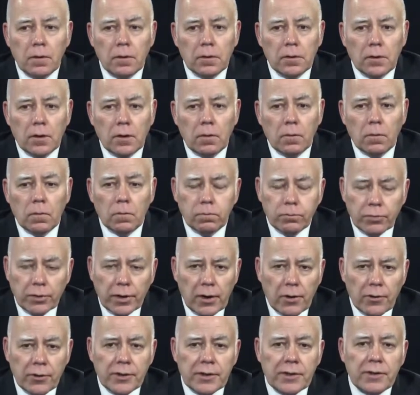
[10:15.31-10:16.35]
you know
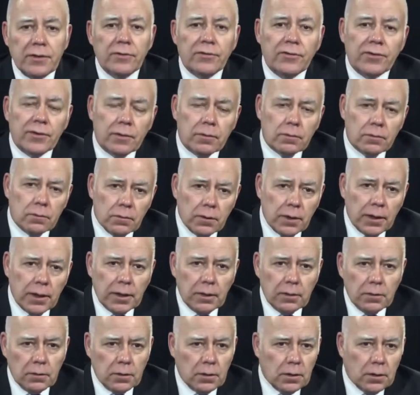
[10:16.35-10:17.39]
priorities and
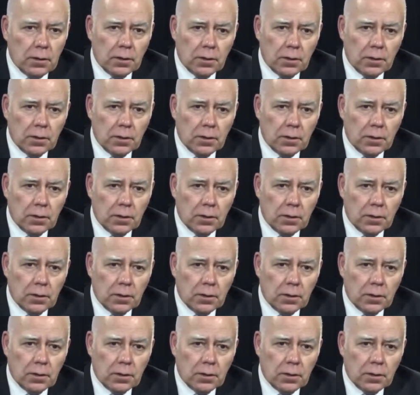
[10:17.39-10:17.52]
and uh,